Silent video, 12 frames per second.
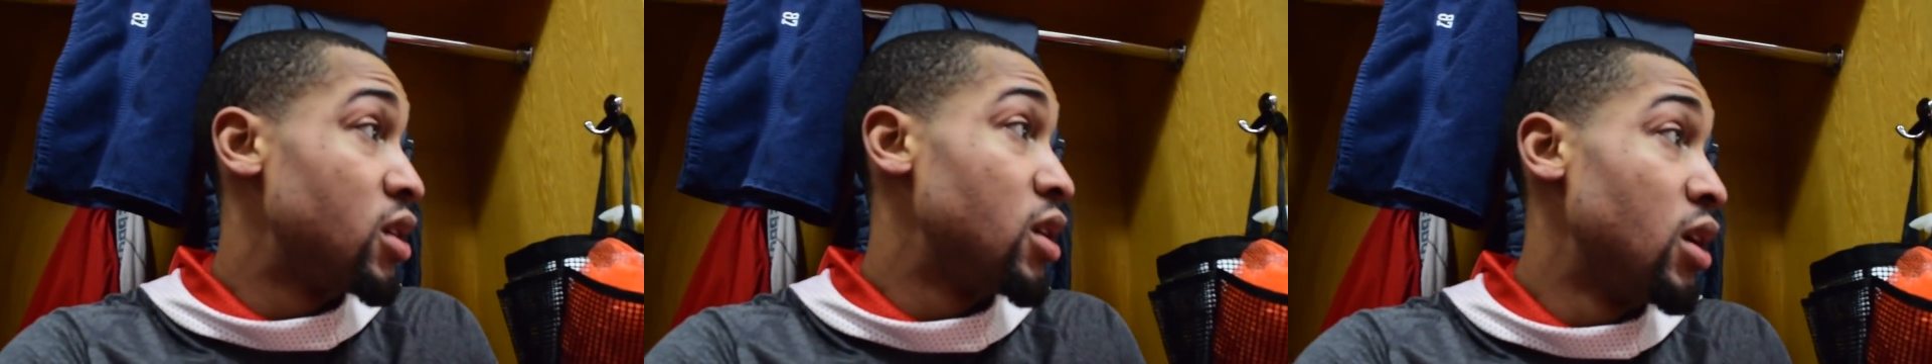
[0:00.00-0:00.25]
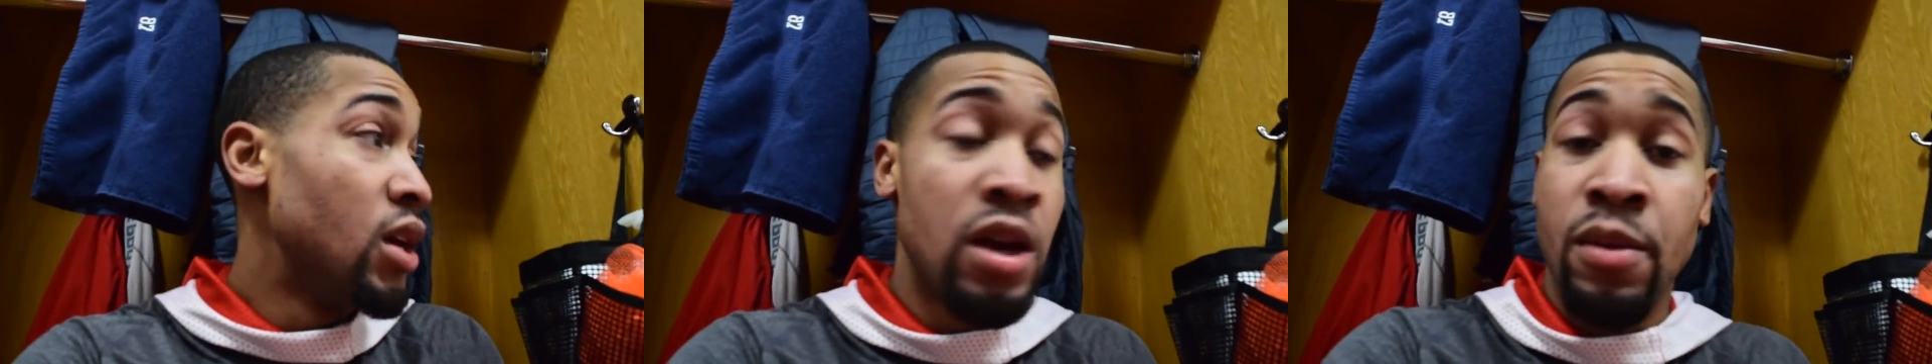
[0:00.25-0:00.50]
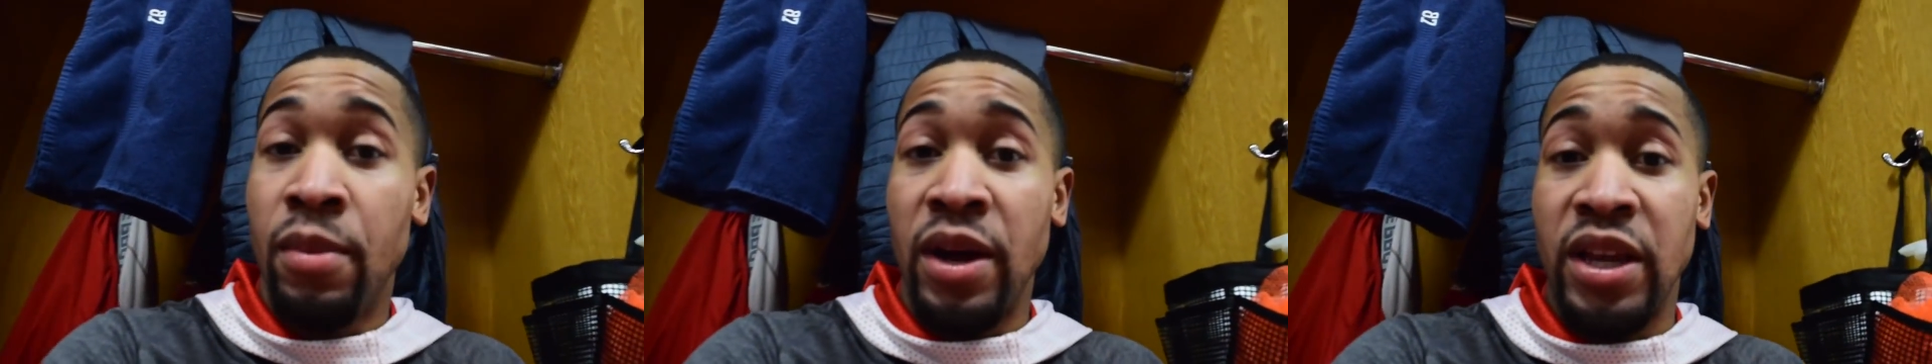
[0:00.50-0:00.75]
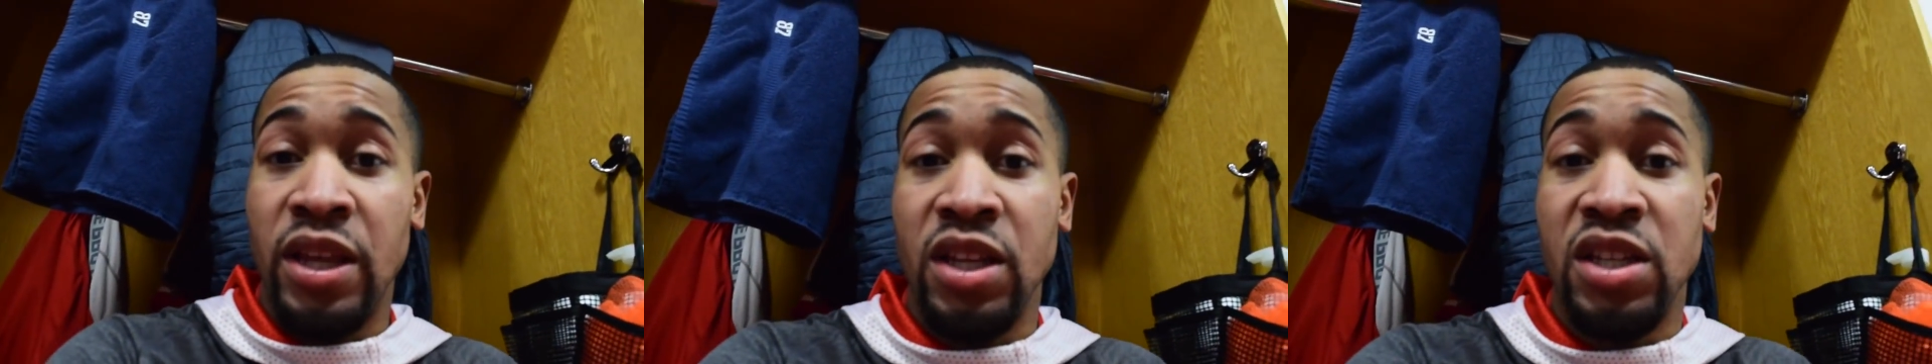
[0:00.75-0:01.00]

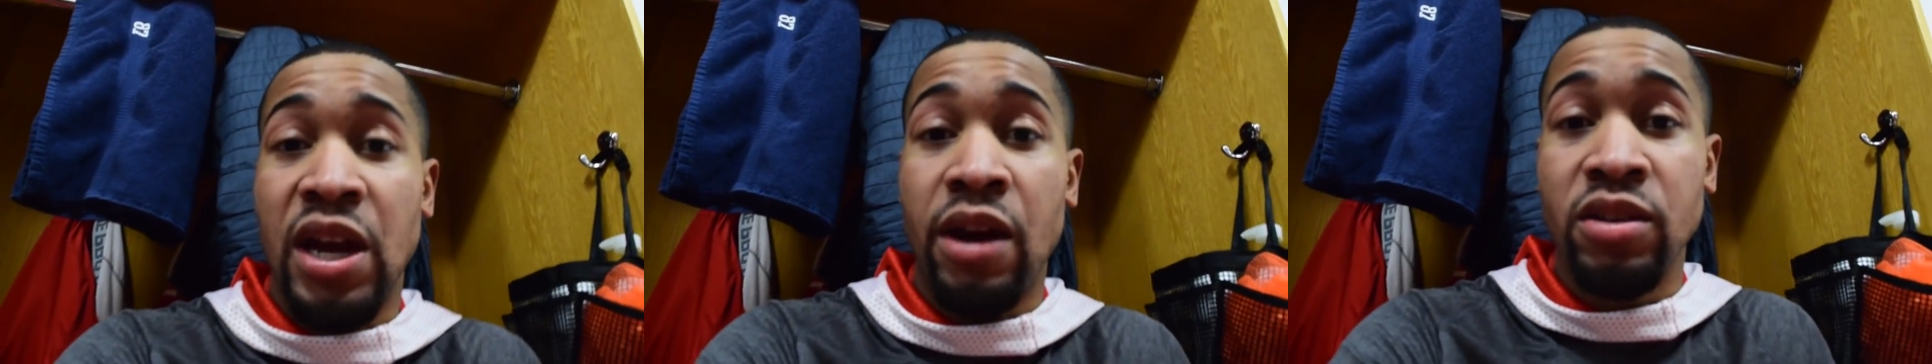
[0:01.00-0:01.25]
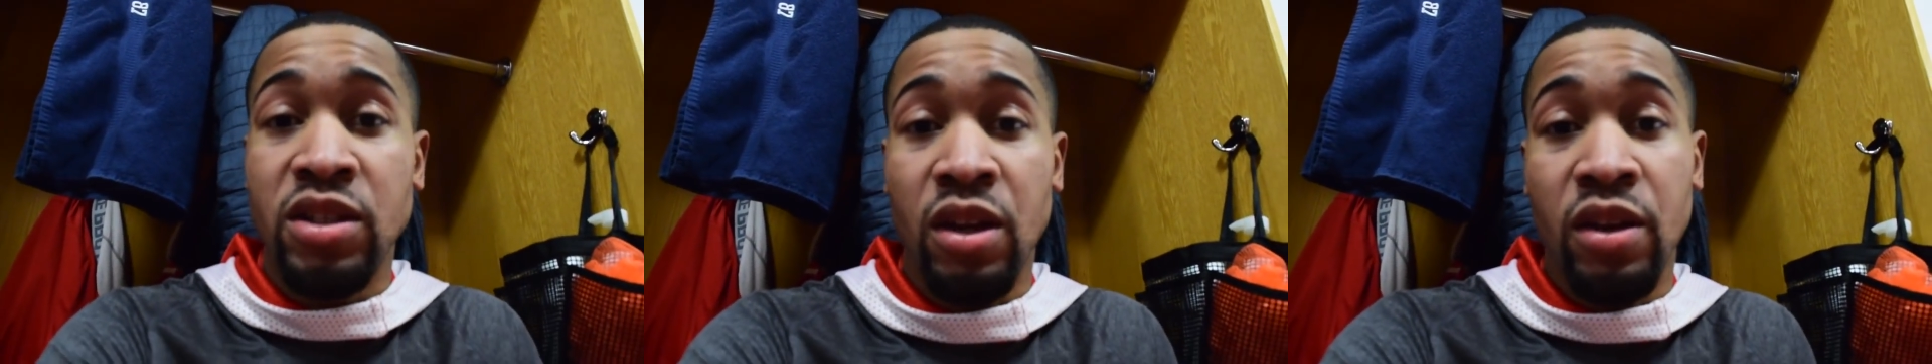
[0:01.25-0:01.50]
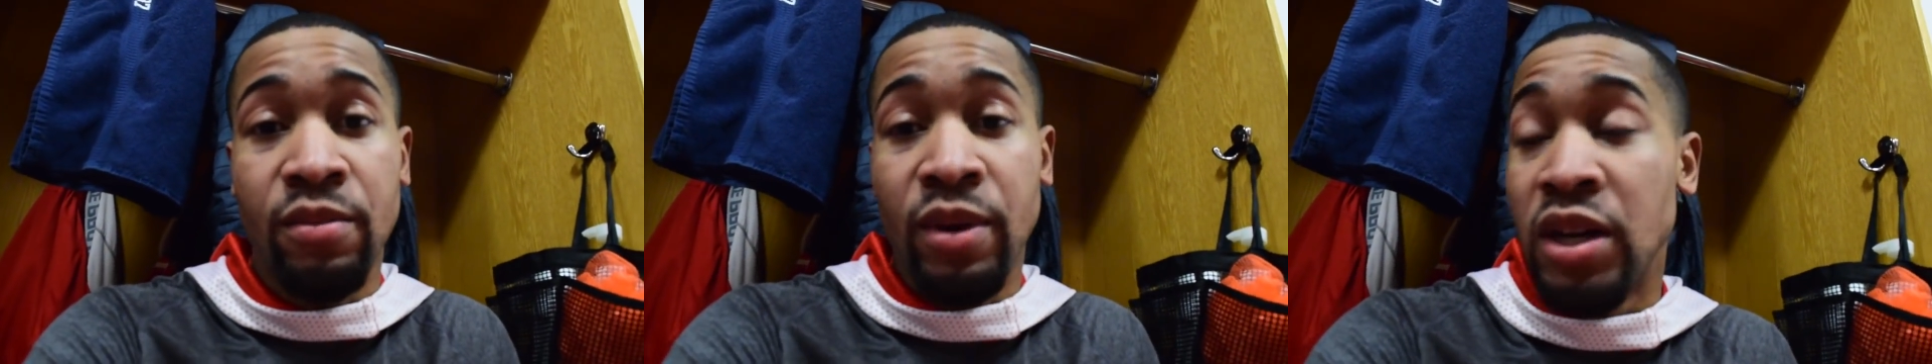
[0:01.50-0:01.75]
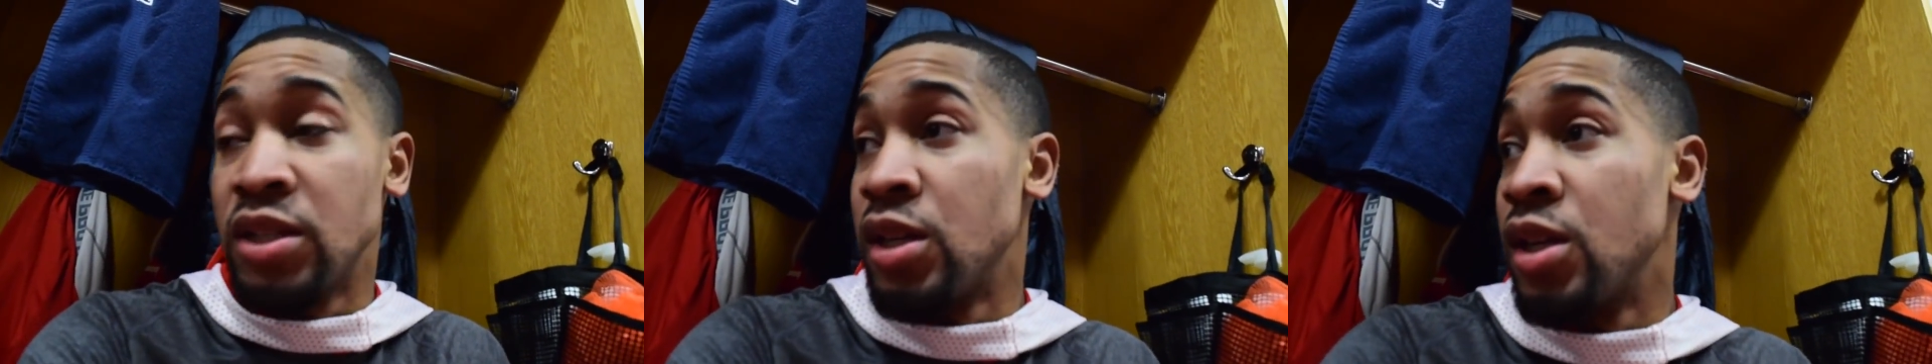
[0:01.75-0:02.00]
About to hit the showers, get on the
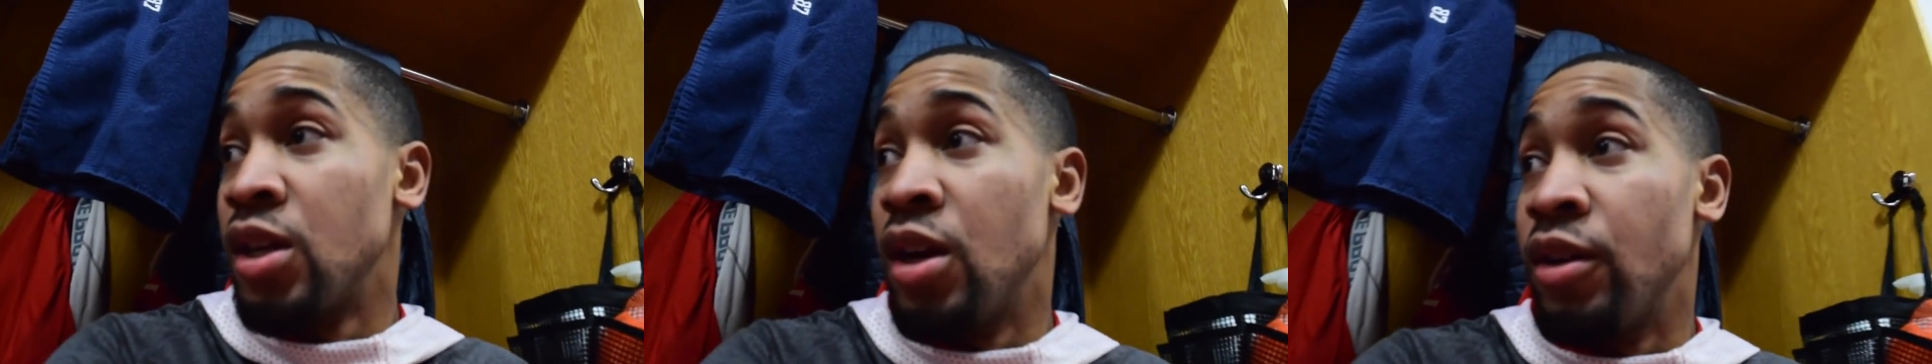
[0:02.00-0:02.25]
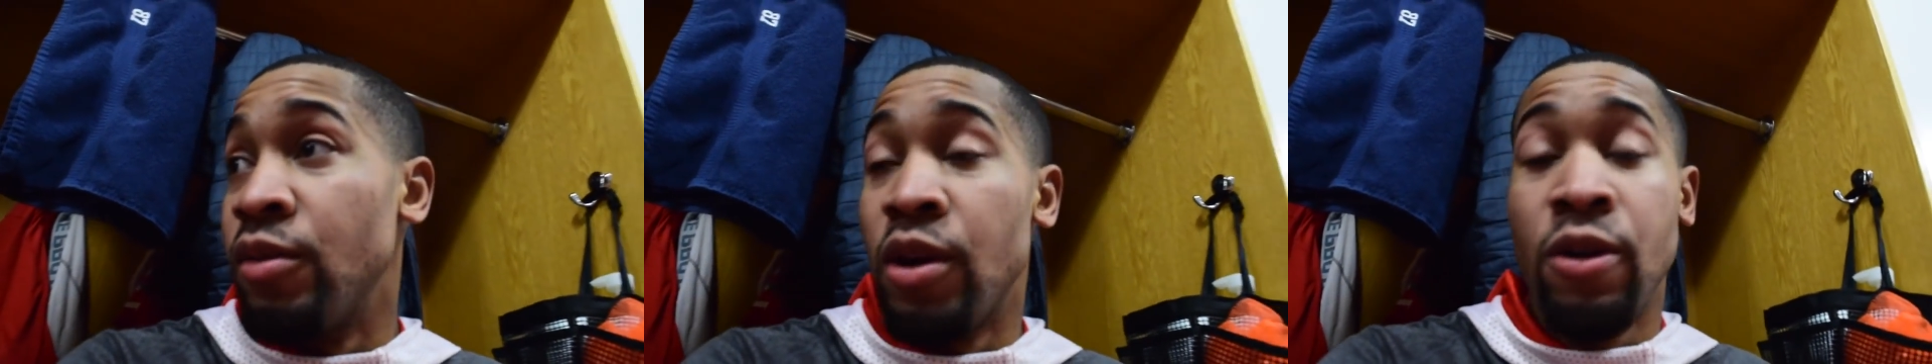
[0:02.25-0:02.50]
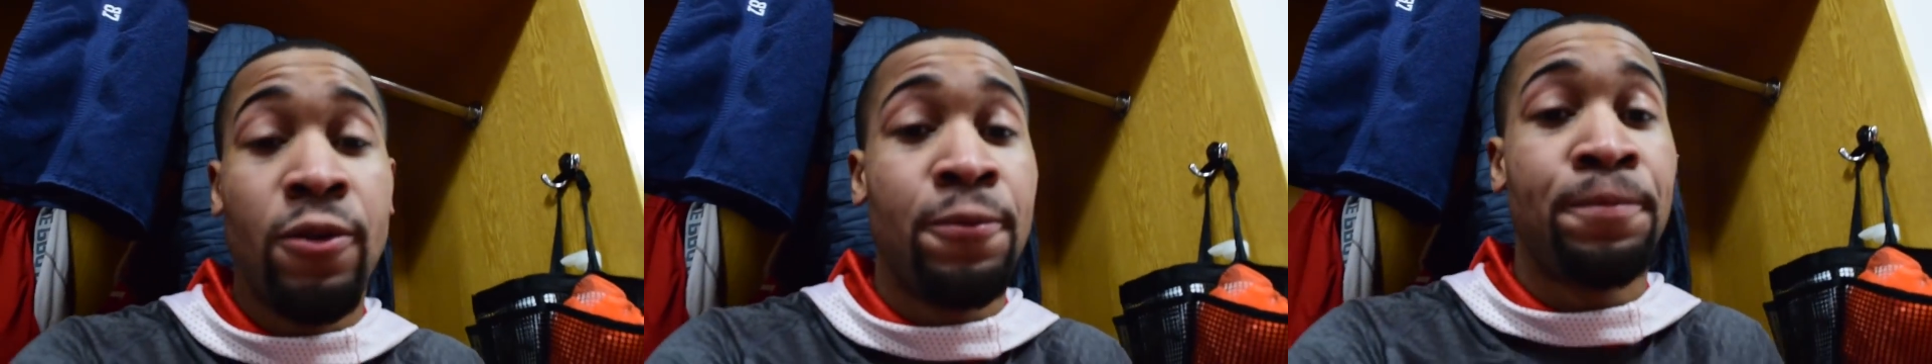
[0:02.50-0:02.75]
bus, get on the road.